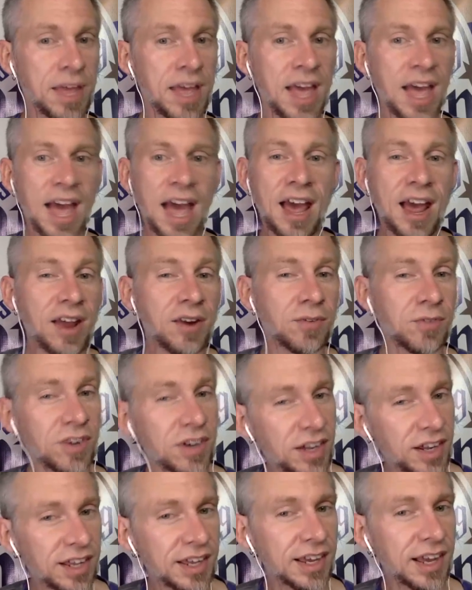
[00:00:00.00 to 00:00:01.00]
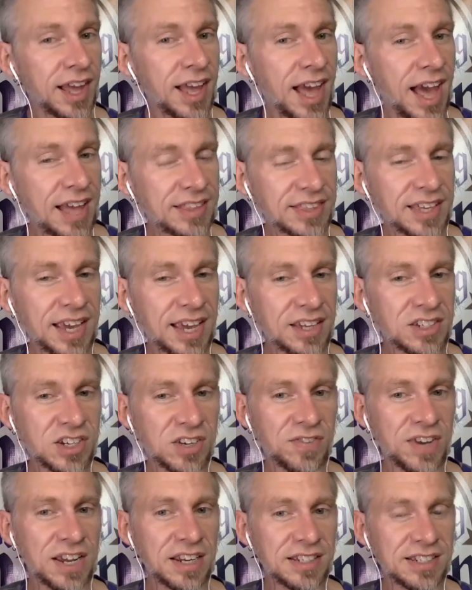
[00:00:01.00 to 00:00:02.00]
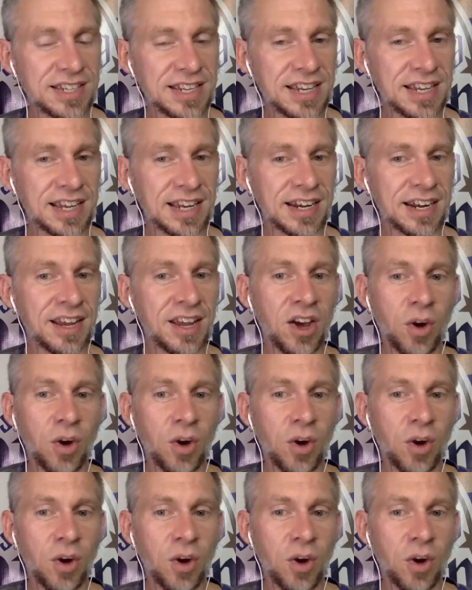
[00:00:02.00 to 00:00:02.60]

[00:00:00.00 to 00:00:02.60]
and really at the age of 18,